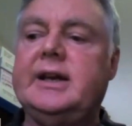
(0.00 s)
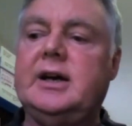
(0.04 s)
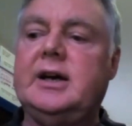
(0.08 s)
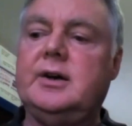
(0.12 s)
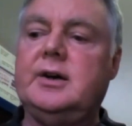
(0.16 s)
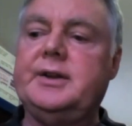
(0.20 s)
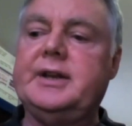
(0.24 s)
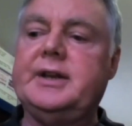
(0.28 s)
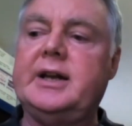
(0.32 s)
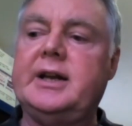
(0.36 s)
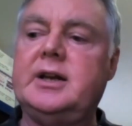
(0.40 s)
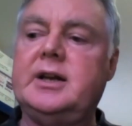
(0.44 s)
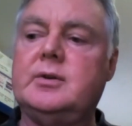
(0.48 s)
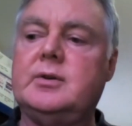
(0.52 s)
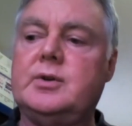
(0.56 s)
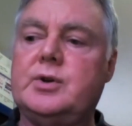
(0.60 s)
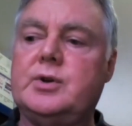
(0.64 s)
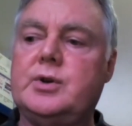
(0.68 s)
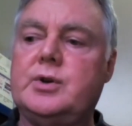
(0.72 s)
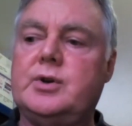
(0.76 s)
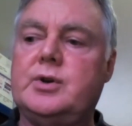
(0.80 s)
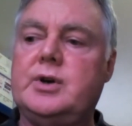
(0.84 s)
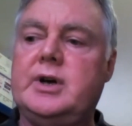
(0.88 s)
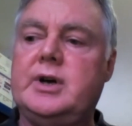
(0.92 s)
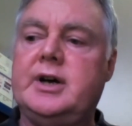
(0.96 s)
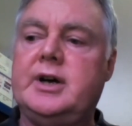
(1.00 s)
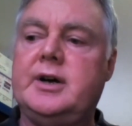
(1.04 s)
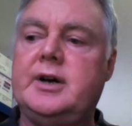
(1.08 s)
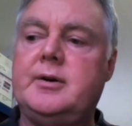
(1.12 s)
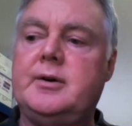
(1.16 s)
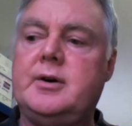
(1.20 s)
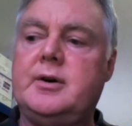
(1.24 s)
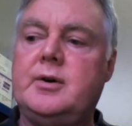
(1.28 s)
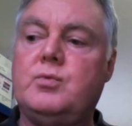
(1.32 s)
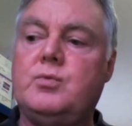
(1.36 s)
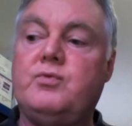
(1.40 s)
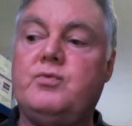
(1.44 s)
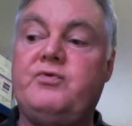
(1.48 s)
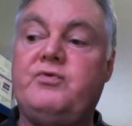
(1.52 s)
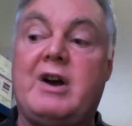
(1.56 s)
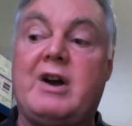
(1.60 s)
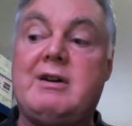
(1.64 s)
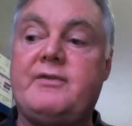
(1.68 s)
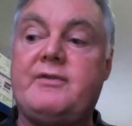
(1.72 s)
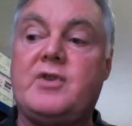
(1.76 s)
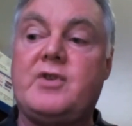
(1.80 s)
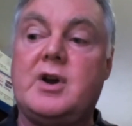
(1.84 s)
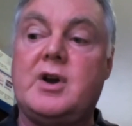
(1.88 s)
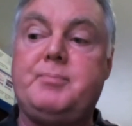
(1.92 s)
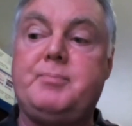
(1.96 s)
Now, the other
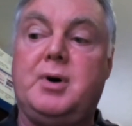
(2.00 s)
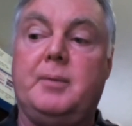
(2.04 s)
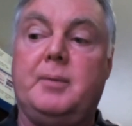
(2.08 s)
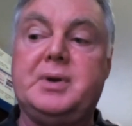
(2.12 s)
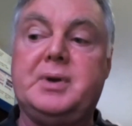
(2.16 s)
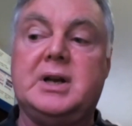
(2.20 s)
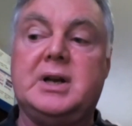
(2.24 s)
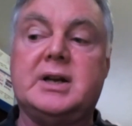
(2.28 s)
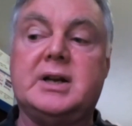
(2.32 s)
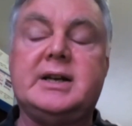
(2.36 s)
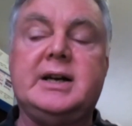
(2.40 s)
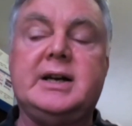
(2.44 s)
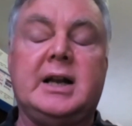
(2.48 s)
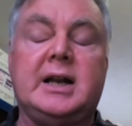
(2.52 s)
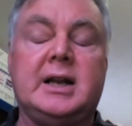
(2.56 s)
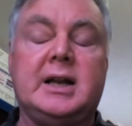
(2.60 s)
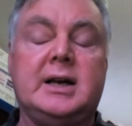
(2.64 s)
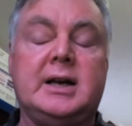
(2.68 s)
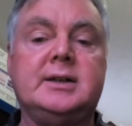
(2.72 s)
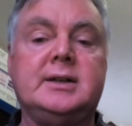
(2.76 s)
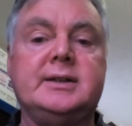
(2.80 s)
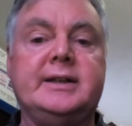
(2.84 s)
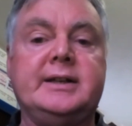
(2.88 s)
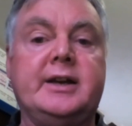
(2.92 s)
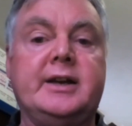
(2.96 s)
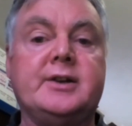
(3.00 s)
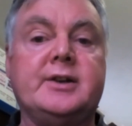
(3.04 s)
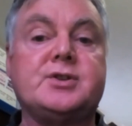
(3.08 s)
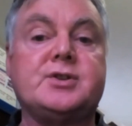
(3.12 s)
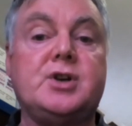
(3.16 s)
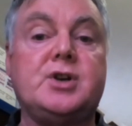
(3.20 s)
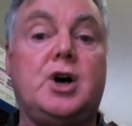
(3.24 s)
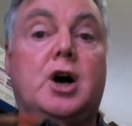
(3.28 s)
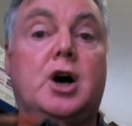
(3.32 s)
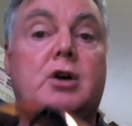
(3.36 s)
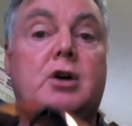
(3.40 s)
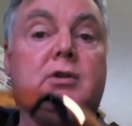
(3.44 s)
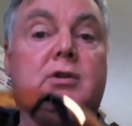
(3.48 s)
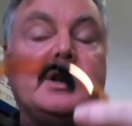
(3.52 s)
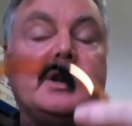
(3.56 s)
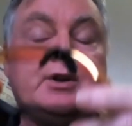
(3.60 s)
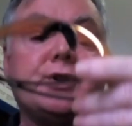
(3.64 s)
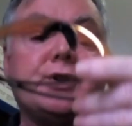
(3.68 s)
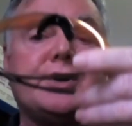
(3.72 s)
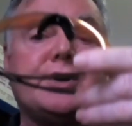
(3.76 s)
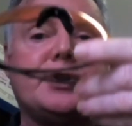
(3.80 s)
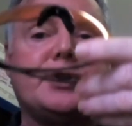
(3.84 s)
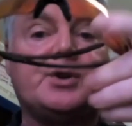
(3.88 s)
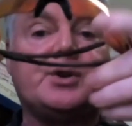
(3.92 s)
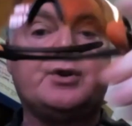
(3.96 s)
very, very popular colour is
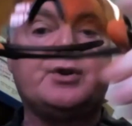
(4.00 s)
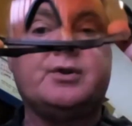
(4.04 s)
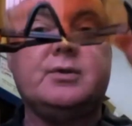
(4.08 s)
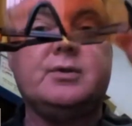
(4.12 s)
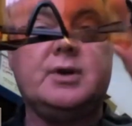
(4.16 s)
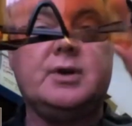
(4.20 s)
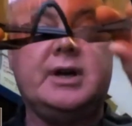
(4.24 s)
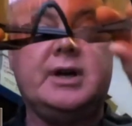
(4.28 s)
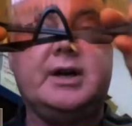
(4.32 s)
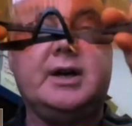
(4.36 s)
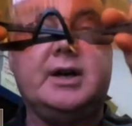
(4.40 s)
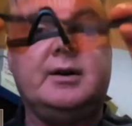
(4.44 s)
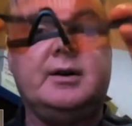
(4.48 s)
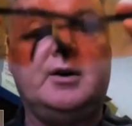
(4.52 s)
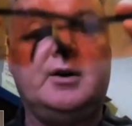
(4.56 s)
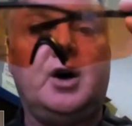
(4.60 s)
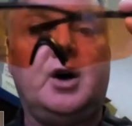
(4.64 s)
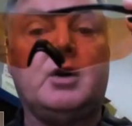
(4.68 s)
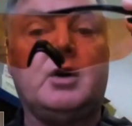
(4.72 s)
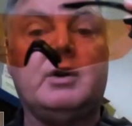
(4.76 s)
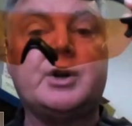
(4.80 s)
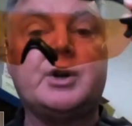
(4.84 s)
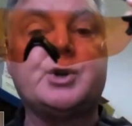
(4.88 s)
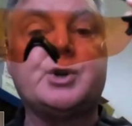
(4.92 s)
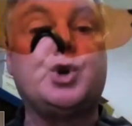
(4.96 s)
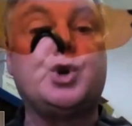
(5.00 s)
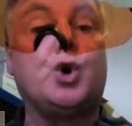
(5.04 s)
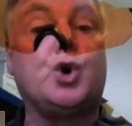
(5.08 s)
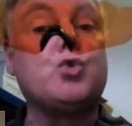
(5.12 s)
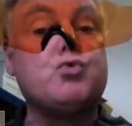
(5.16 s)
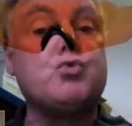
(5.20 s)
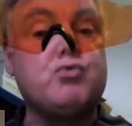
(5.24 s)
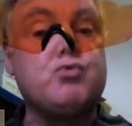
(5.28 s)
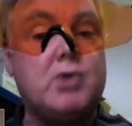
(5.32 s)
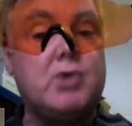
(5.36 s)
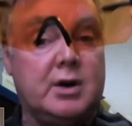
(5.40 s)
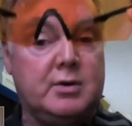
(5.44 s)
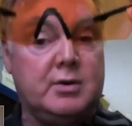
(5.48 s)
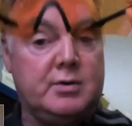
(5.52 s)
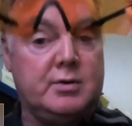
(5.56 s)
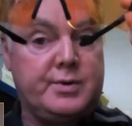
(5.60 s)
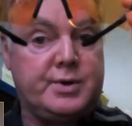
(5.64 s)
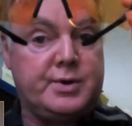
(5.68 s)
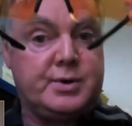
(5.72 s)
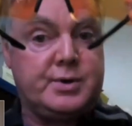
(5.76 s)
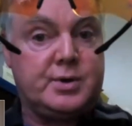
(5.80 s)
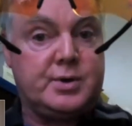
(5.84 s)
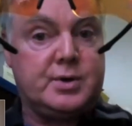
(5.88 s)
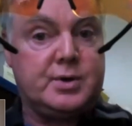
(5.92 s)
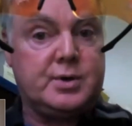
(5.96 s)
orange, orange or
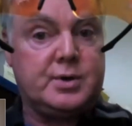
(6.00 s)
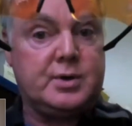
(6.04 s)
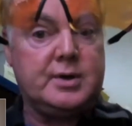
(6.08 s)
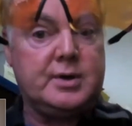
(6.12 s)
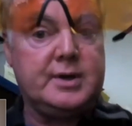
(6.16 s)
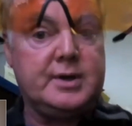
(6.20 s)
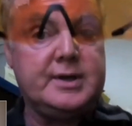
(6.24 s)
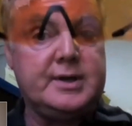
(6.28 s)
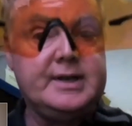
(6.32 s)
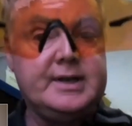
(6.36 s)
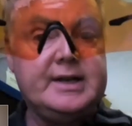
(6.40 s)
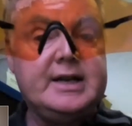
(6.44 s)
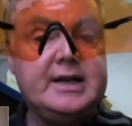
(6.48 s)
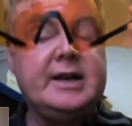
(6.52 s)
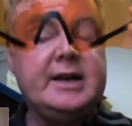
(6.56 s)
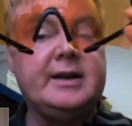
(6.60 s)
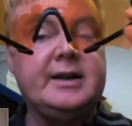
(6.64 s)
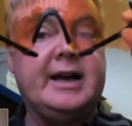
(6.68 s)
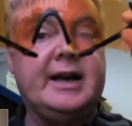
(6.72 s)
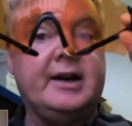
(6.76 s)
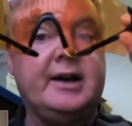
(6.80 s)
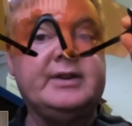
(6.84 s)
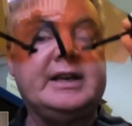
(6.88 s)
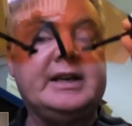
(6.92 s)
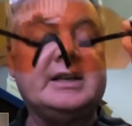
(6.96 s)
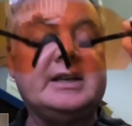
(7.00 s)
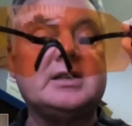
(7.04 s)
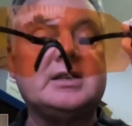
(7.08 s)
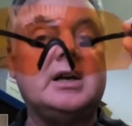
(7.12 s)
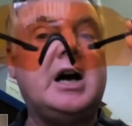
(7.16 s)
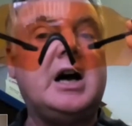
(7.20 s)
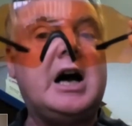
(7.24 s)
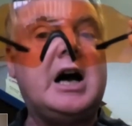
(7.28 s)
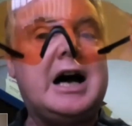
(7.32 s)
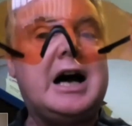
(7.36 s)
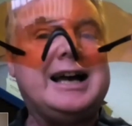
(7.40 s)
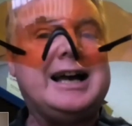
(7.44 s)
rose. Now, these are